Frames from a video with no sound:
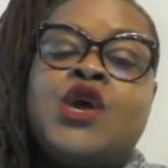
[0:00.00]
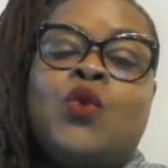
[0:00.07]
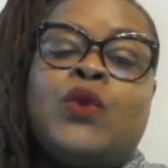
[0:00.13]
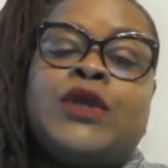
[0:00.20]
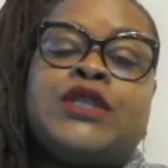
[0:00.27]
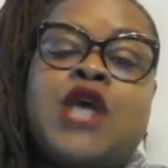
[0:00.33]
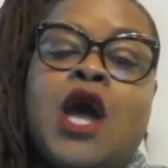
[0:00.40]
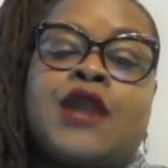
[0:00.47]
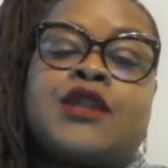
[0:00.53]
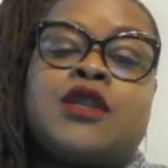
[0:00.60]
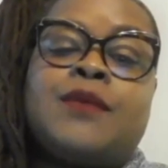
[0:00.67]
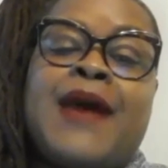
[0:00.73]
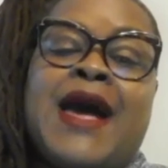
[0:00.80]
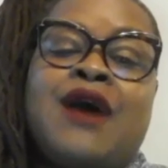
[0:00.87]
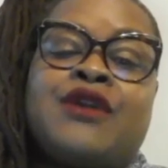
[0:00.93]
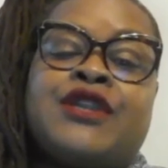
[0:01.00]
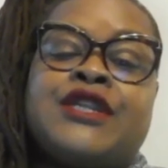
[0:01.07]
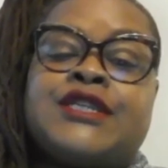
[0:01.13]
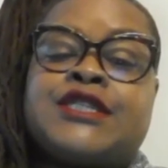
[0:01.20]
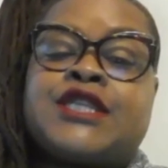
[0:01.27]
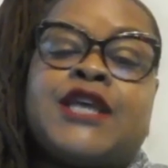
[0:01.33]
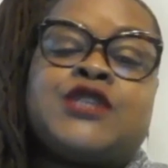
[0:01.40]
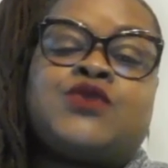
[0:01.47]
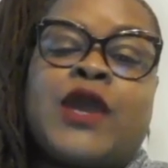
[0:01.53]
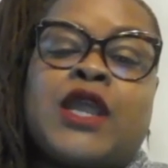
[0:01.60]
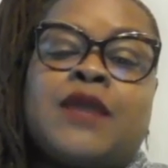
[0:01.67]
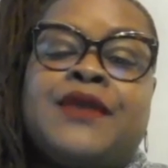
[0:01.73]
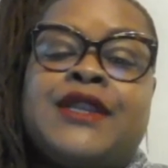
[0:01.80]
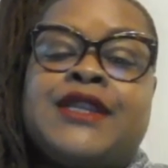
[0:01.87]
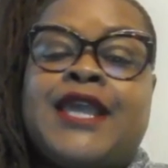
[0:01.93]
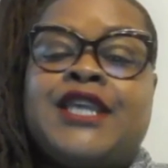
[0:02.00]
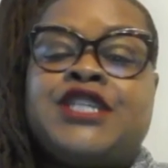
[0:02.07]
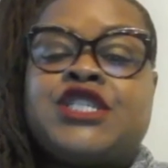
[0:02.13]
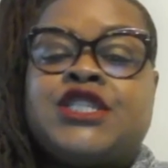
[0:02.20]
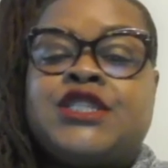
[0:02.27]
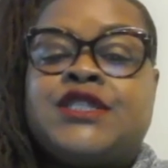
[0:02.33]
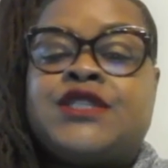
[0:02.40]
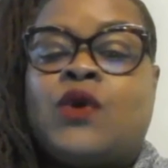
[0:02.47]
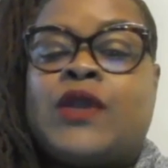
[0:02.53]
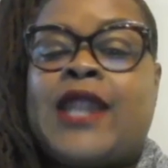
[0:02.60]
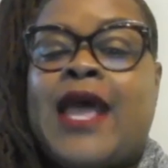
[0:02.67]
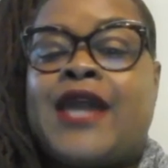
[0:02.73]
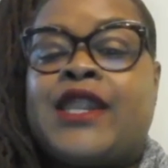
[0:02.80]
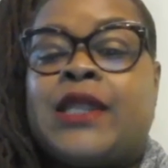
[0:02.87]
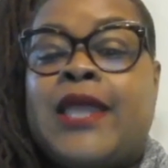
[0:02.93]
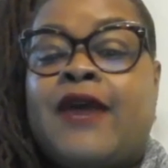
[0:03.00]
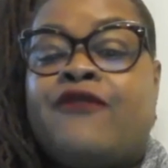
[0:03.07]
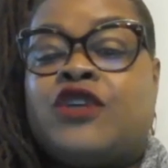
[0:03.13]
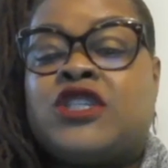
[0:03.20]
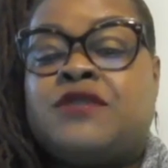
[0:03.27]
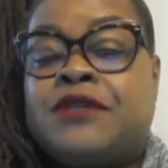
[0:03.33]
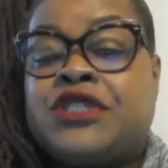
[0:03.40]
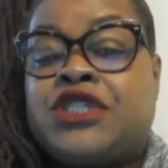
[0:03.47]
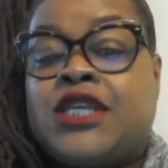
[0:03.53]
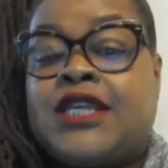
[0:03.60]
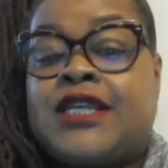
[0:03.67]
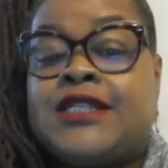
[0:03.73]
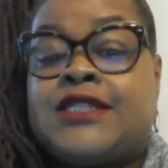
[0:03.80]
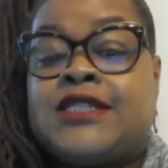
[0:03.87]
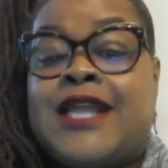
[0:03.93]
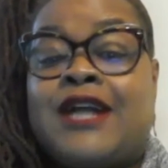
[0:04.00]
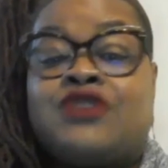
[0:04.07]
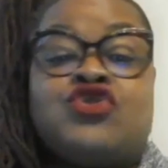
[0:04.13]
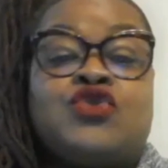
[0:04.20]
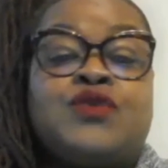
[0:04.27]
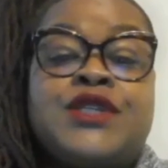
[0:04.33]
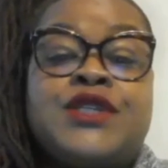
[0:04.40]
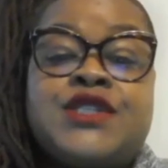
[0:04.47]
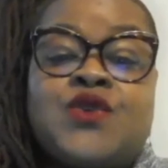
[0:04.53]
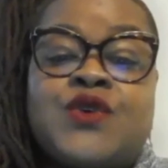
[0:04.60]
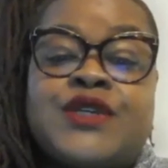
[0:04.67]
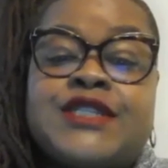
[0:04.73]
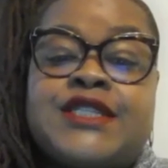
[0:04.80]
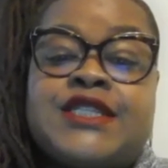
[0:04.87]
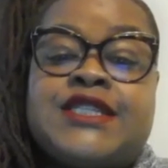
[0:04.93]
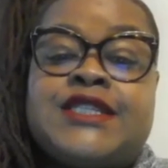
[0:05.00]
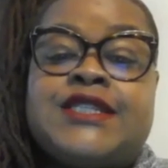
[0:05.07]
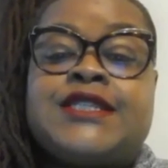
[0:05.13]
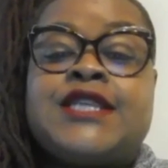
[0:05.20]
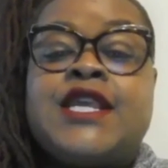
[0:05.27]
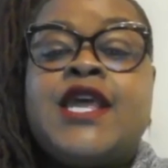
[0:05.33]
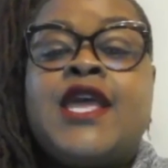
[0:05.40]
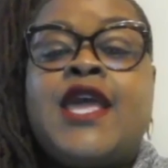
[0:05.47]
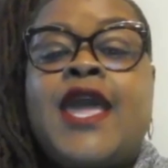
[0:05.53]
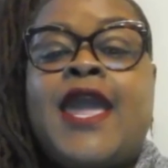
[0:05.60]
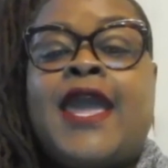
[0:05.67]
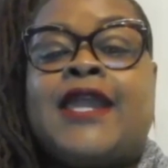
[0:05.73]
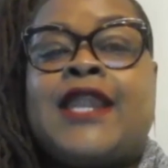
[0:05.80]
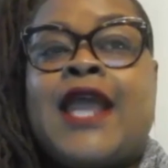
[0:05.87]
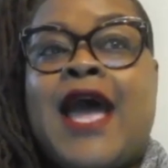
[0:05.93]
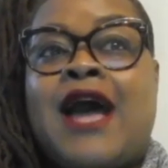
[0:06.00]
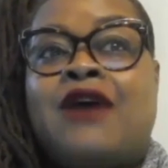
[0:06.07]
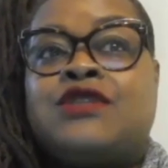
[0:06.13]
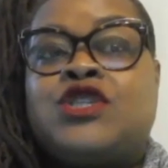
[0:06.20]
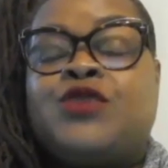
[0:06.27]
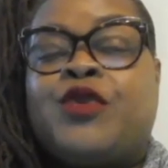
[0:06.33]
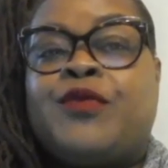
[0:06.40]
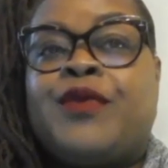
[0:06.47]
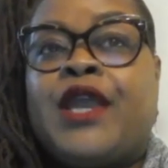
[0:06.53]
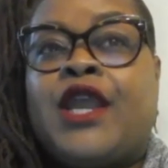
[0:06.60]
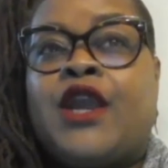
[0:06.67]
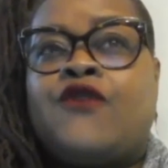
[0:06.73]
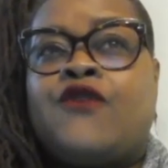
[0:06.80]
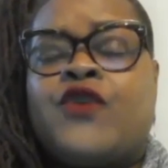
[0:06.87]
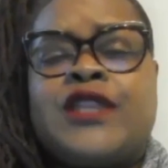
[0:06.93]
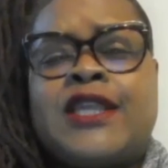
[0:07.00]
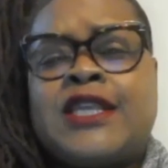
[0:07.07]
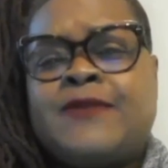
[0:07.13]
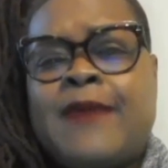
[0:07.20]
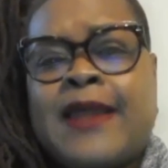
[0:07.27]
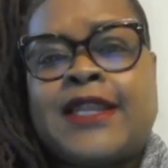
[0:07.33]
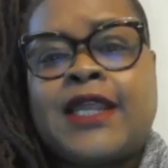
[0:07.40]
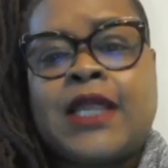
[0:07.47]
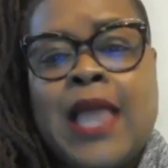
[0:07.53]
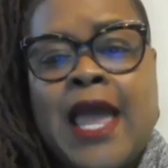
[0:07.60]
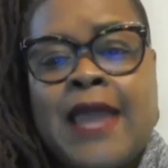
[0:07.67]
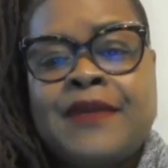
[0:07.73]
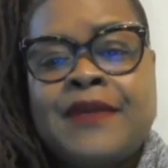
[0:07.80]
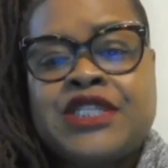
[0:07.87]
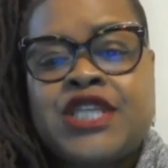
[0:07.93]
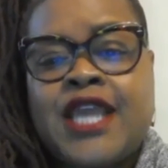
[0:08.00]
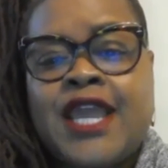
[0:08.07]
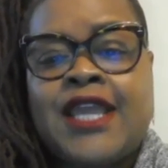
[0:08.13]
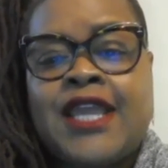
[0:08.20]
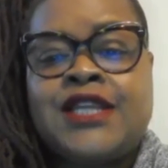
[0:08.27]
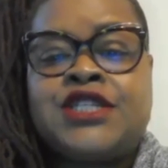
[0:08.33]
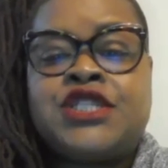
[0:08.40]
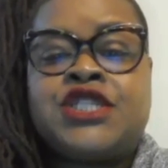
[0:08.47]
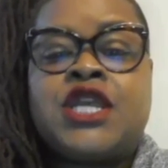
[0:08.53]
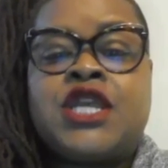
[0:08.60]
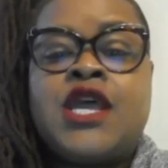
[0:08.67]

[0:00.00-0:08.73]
We talked about and discussed recommendations on how to leverage Michigan's natural resources and how to prepare for the expected climate change